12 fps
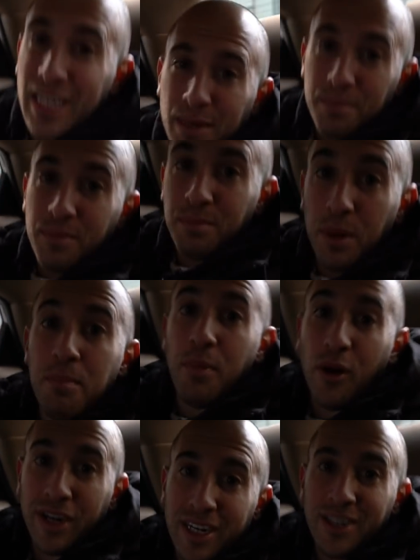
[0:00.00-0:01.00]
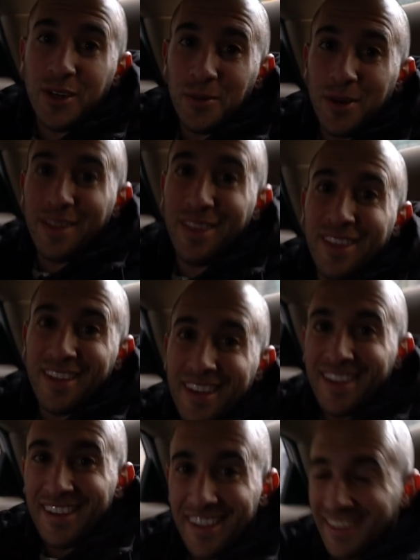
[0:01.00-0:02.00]
getting bombarded with,
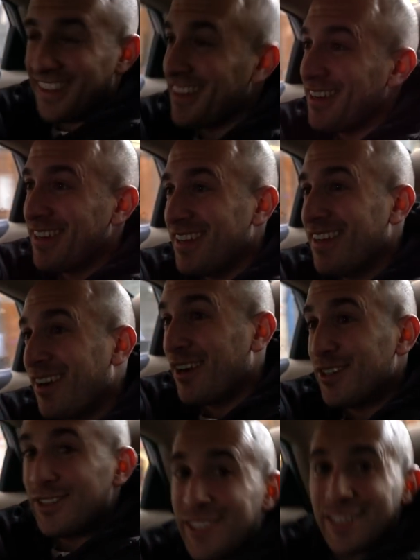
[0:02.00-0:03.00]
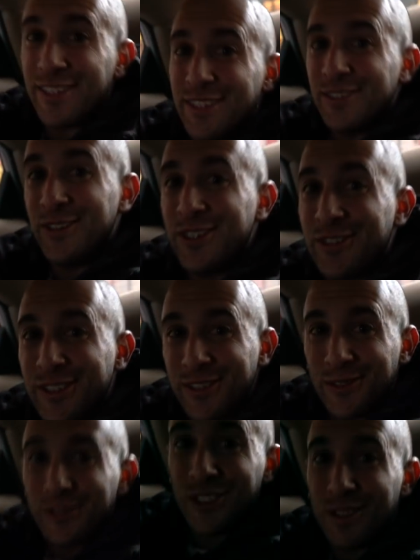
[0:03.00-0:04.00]
are you sticking to your New Year's
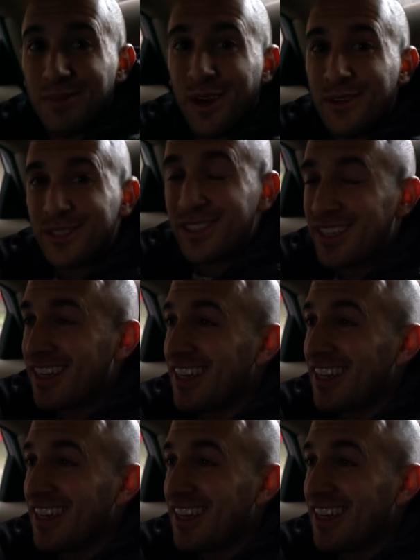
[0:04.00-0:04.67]
resolutions post?